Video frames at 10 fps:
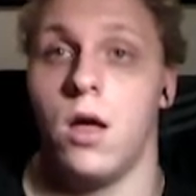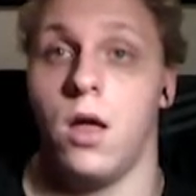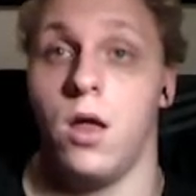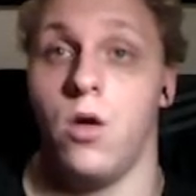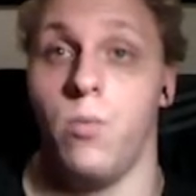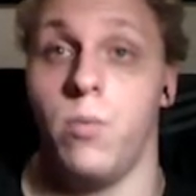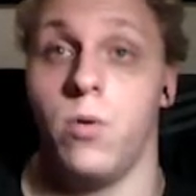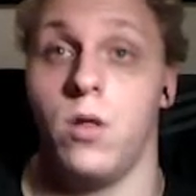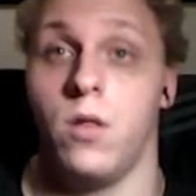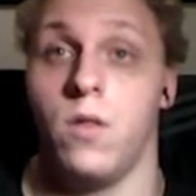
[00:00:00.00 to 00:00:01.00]
I hope
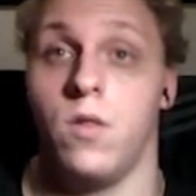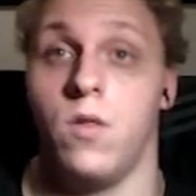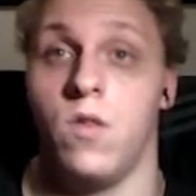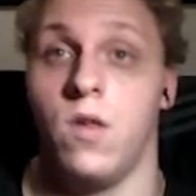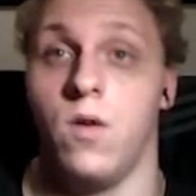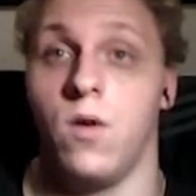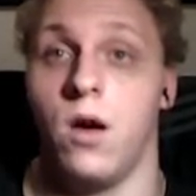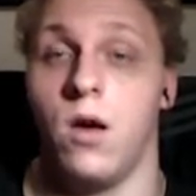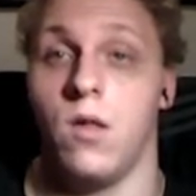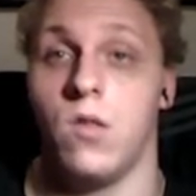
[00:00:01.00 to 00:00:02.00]
to see you
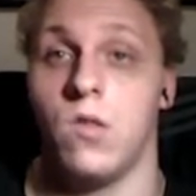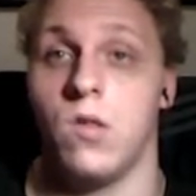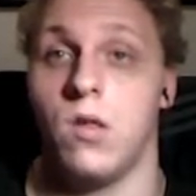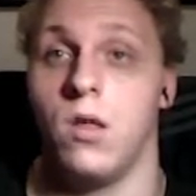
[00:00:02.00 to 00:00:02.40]
guys